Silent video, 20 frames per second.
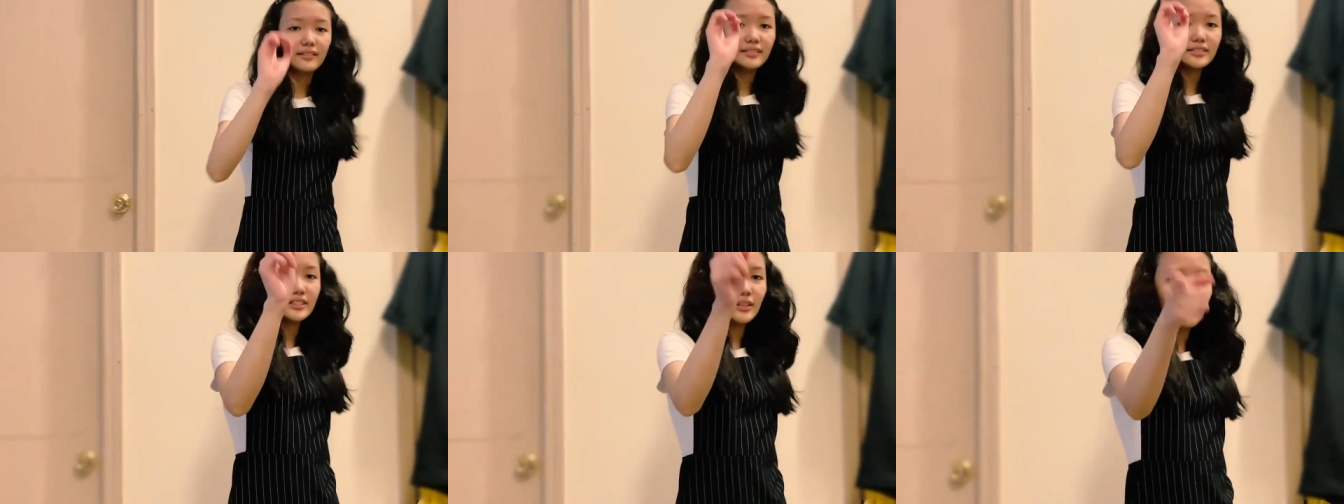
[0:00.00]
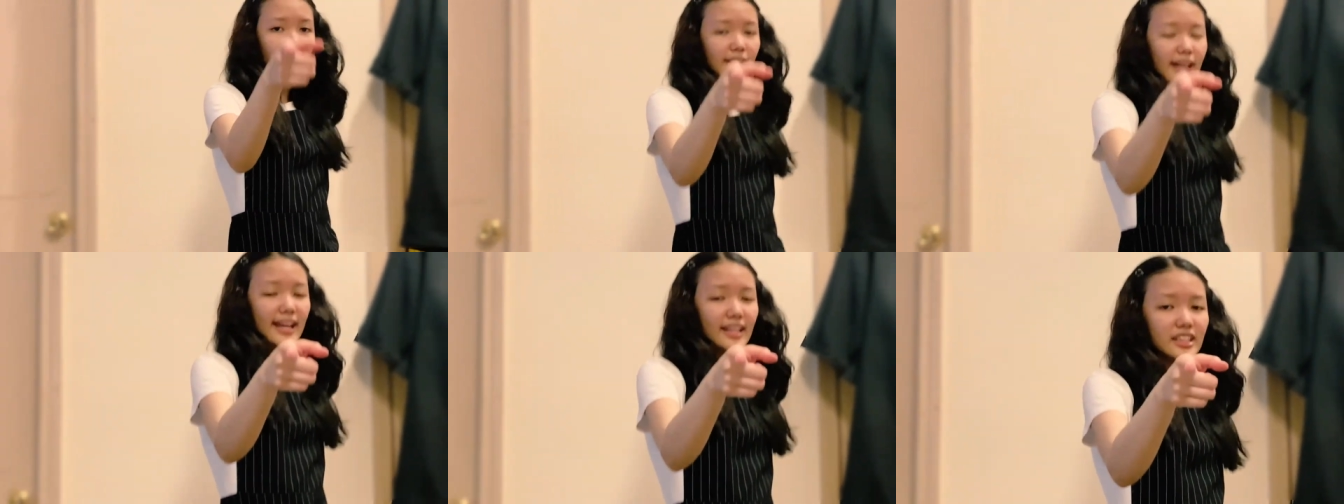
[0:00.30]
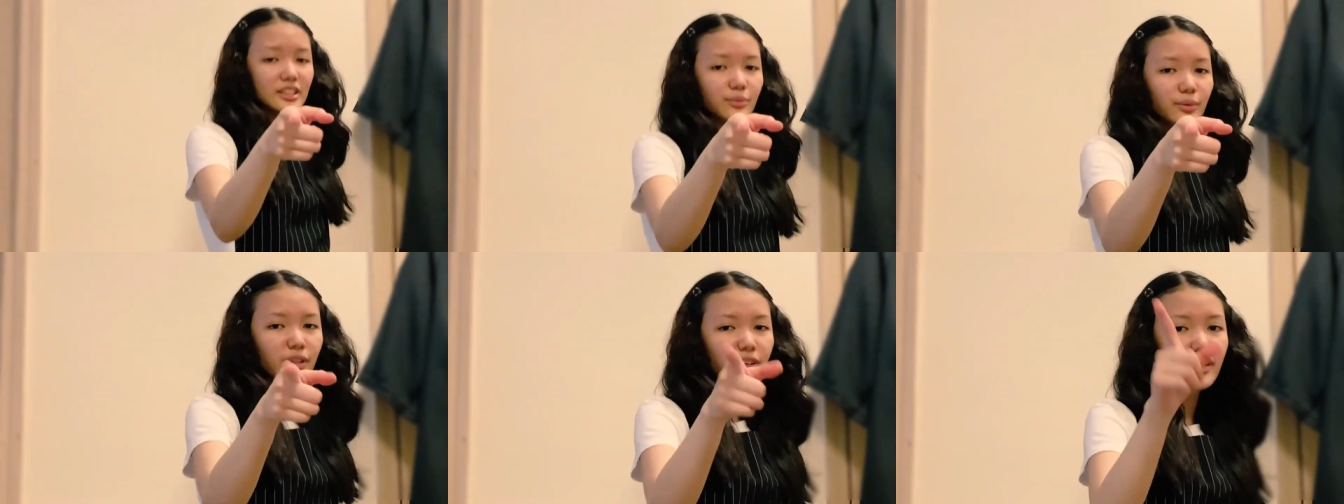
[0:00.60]
So
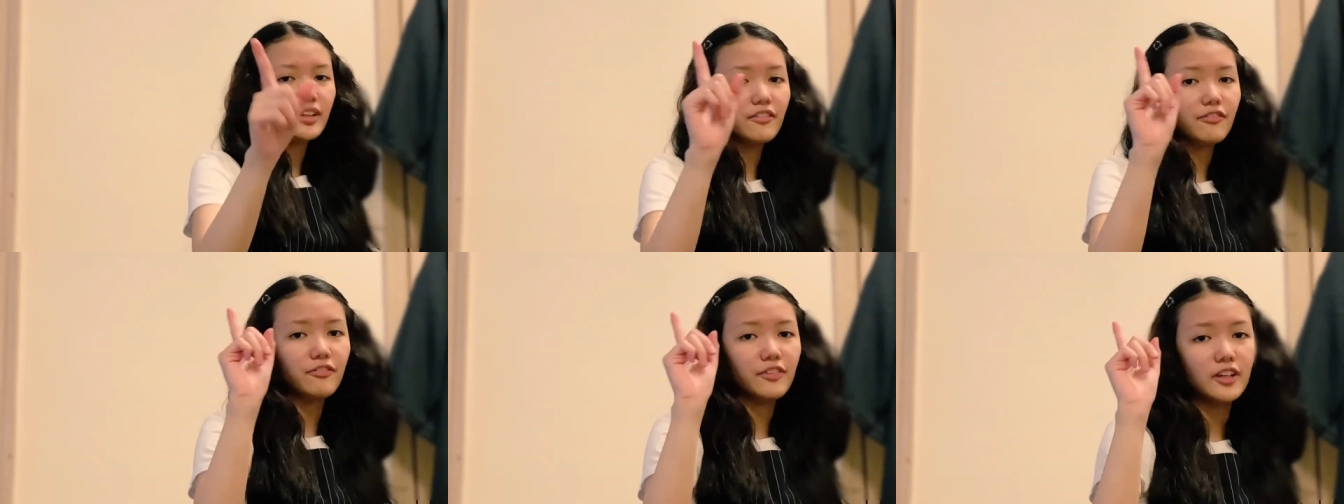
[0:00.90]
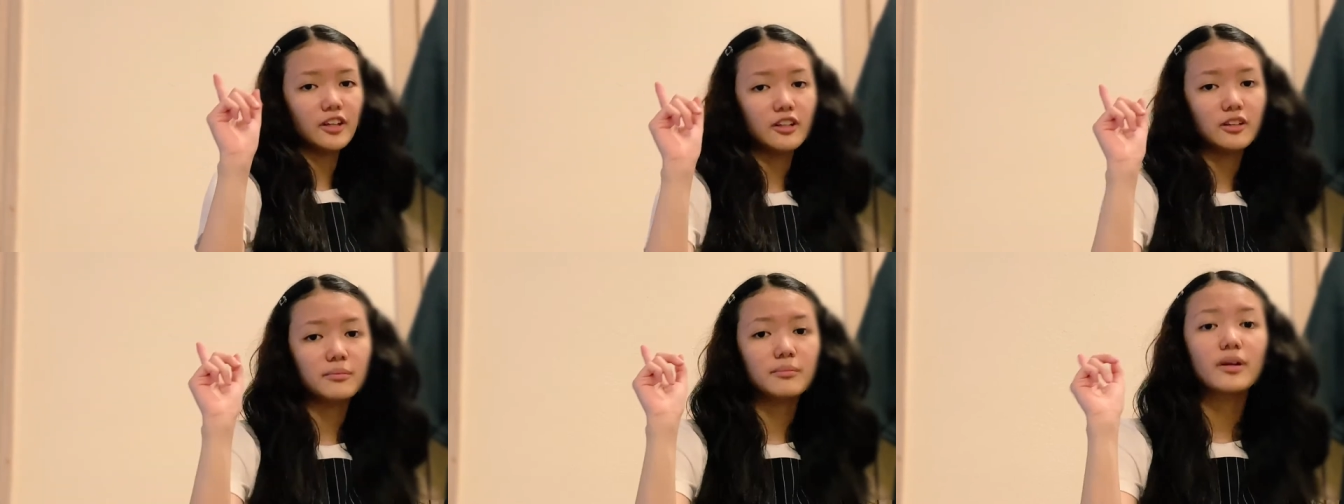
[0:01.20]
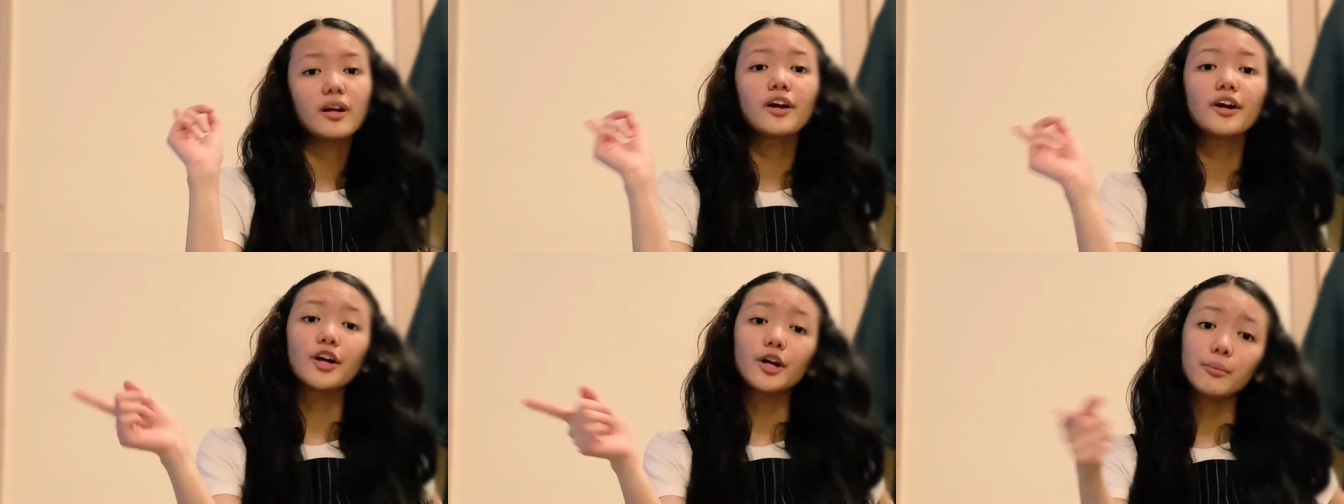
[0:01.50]
next we're gonna film
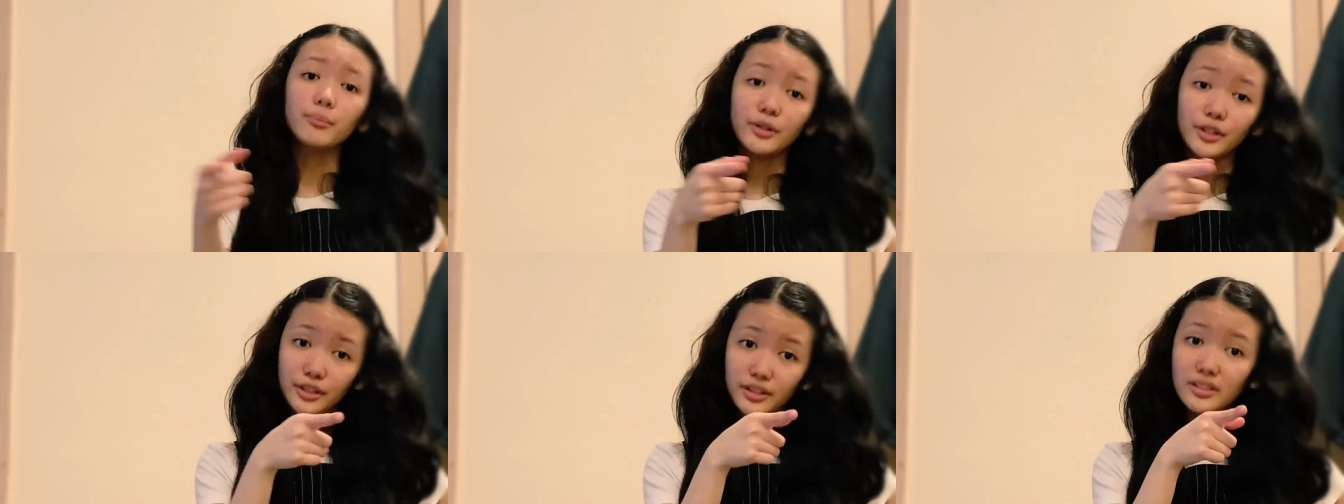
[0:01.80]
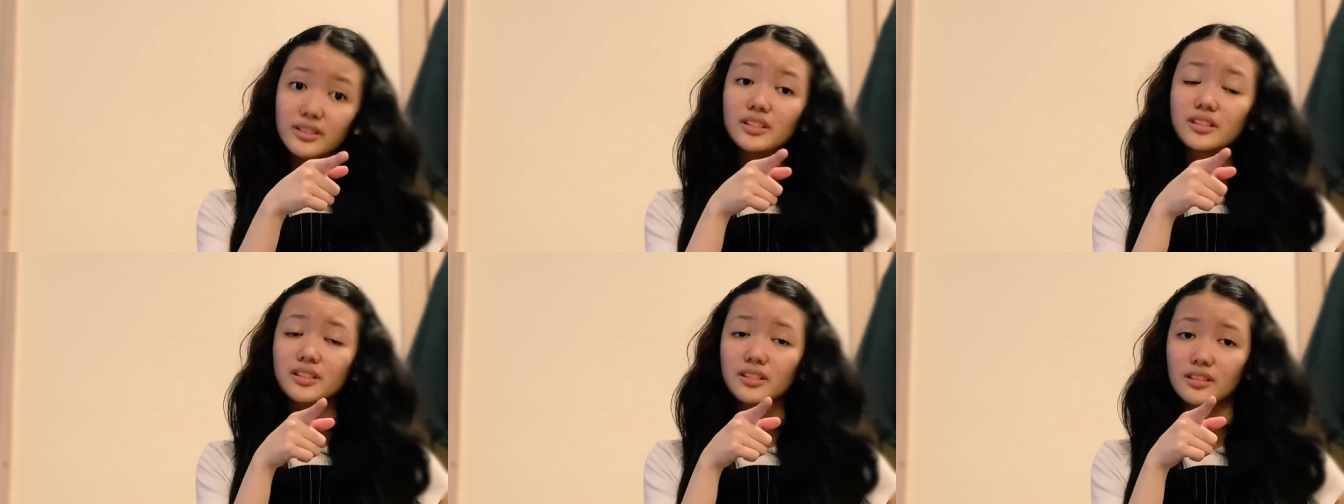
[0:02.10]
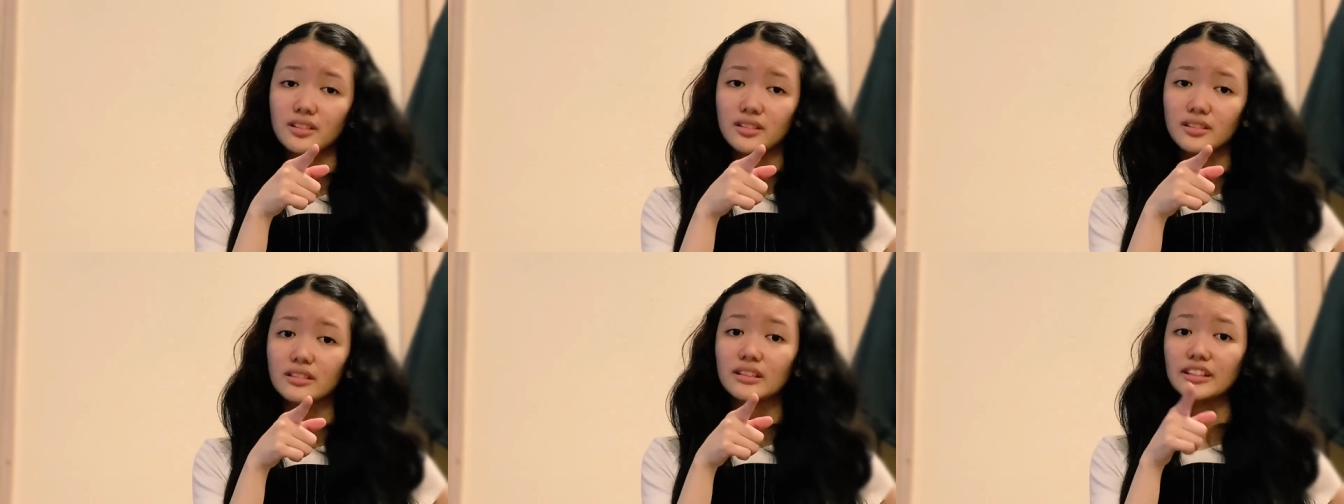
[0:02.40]
her
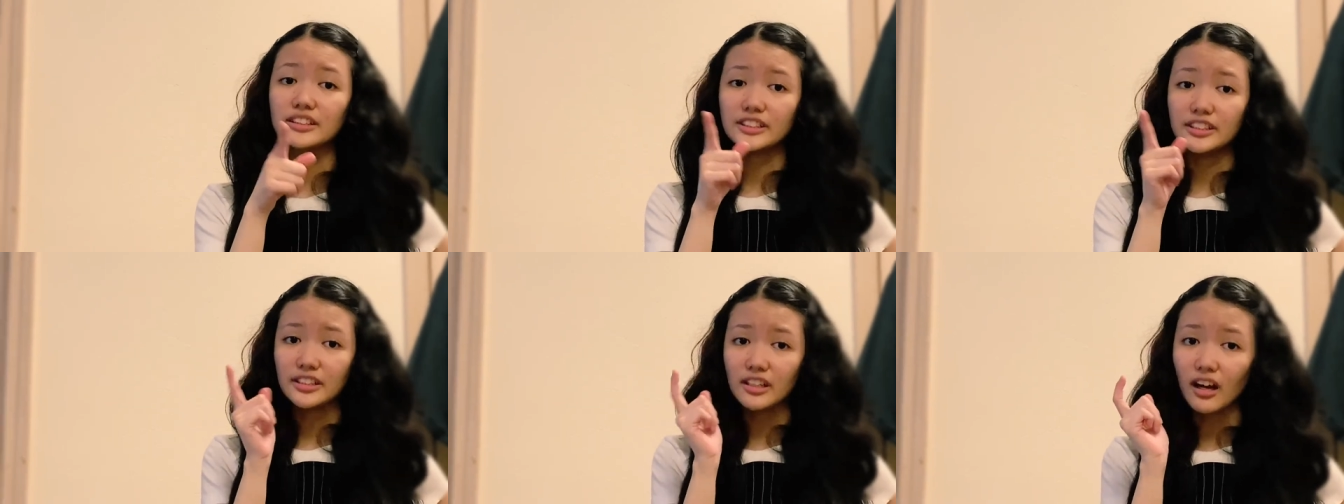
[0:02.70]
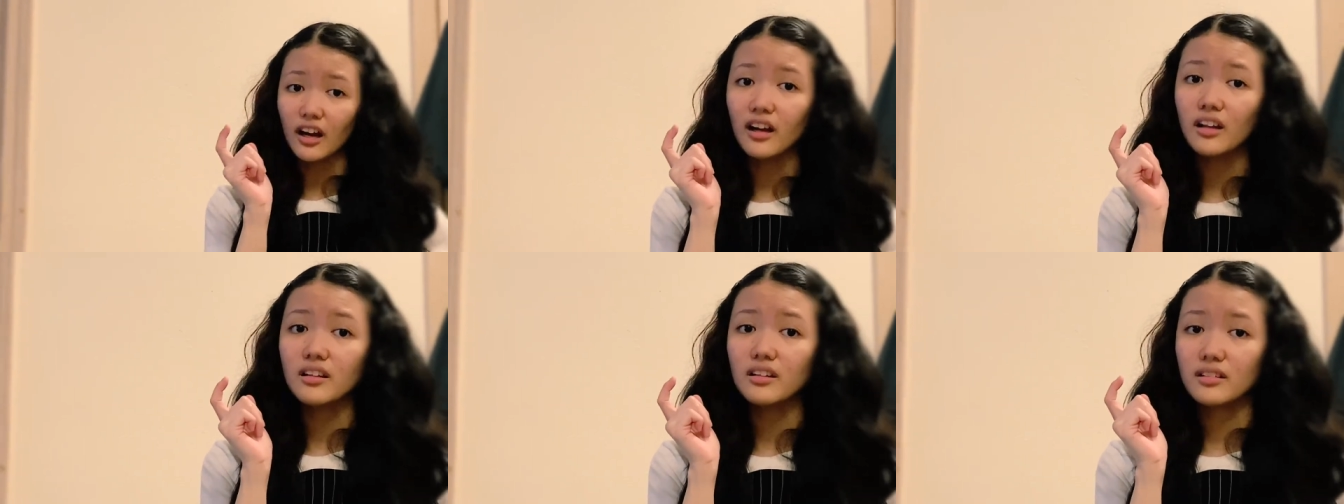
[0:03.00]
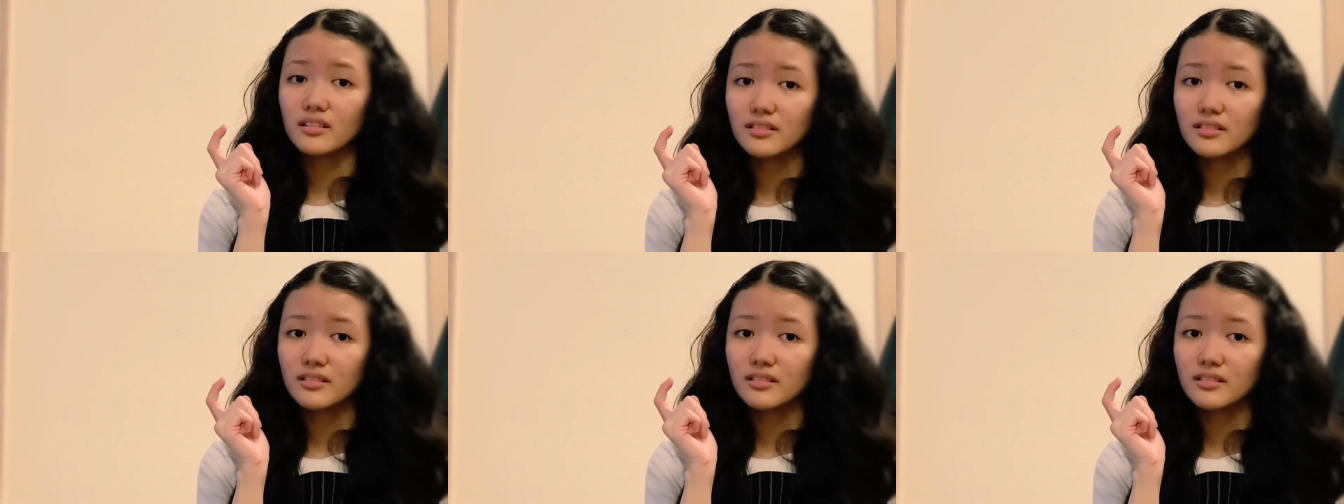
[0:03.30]
books that she got.